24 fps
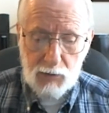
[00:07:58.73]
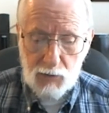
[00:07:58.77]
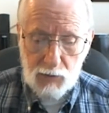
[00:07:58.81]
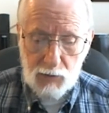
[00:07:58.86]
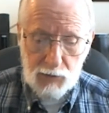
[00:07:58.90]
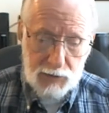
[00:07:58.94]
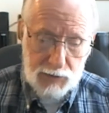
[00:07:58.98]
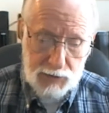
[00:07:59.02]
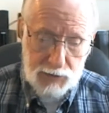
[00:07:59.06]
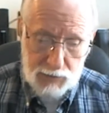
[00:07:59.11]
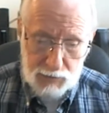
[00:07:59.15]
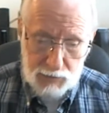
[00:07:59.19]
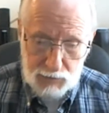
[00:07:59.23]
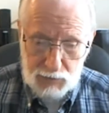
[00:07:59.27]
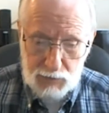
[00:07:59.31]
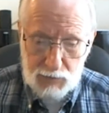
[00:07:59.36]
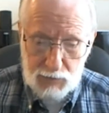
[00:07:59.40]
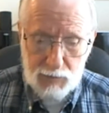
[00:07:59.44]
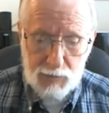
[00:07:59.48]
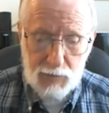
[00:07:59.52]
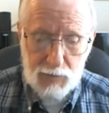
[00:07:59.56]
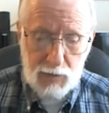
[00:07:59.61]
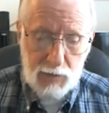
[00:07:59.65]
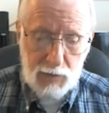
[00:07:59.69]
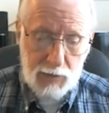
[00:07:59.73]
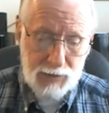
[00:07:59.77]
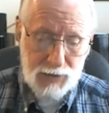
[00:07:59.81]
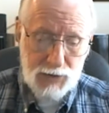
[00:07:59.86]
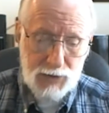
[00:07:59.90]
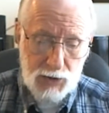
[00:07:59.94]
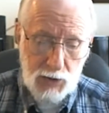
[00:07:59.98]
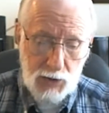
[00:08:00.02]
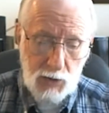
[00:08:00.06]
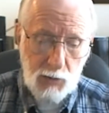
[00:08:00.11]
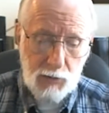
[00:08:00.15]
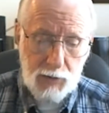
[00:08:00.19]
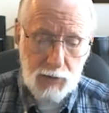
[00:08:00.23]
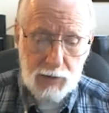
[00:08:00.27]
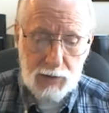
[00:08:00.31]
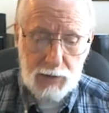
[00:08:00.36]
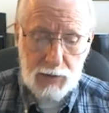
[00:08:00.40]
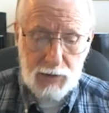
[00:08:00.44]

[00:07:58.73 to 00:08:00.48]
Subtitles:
or at least it's shown that the